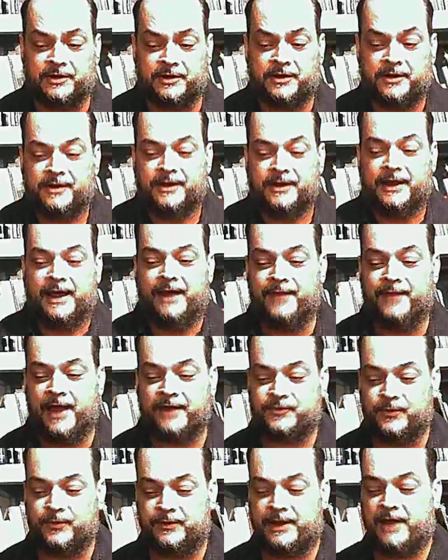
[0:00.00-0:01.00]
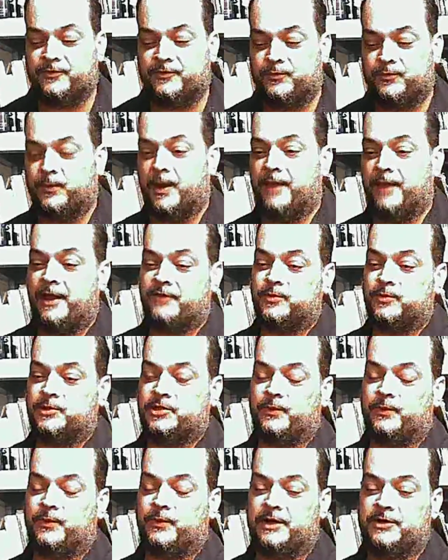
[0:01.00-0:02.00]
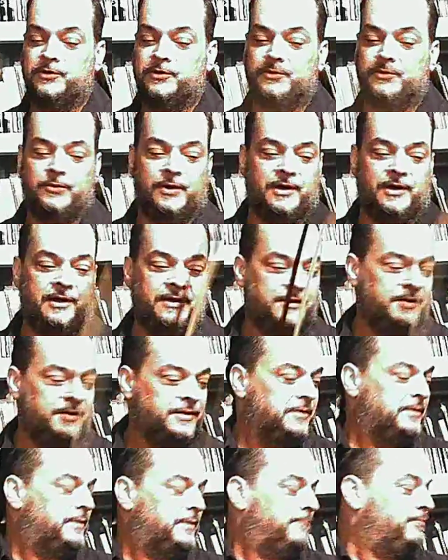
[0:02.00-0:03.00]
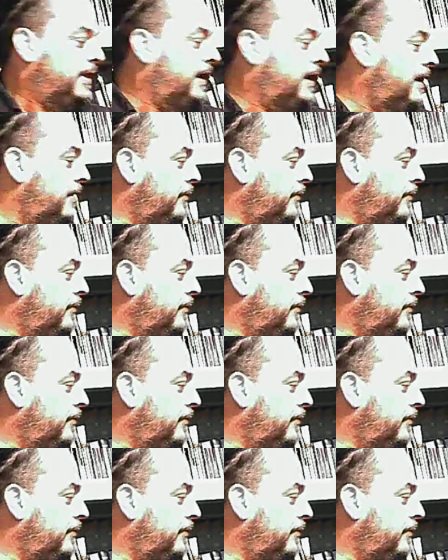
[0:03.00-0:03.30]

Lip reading: And that's what you want to do with the